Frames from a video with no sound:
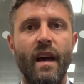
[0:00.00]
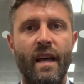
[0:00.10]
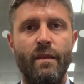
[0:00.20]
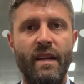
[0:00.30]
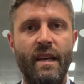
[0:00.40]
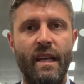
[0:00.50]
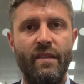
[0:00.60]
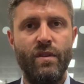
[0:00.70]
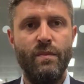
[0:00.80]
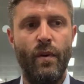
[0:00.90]
at the beginning of
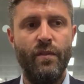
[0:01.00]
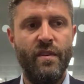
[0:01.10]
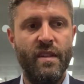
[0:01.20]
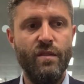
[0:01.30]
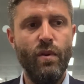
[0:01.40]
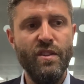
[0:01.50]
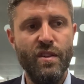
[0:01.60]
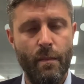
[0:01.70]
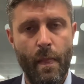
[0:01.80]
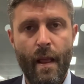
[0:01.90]
the response to this
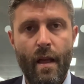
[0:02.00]
question.